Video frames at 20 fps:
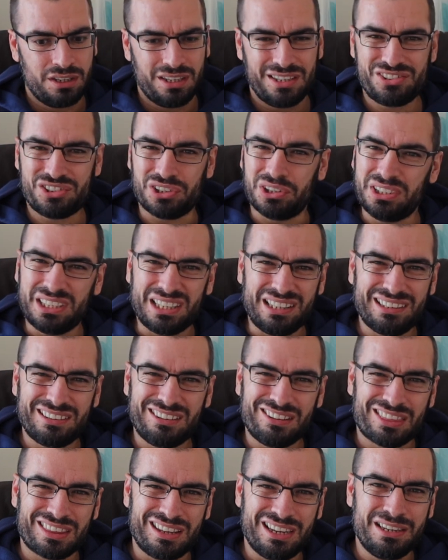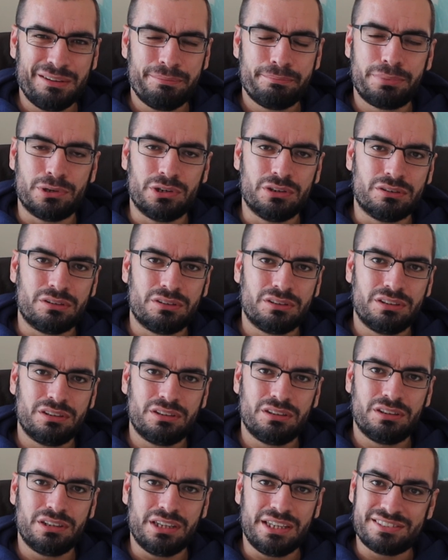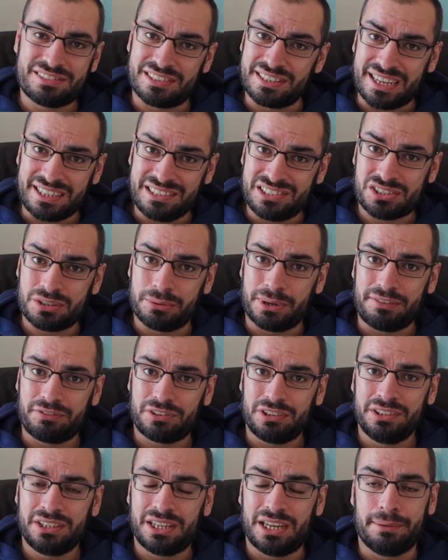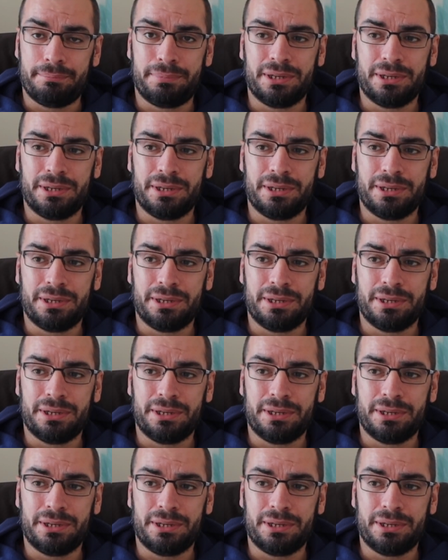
it's only a little thing, but it's nice to have on there,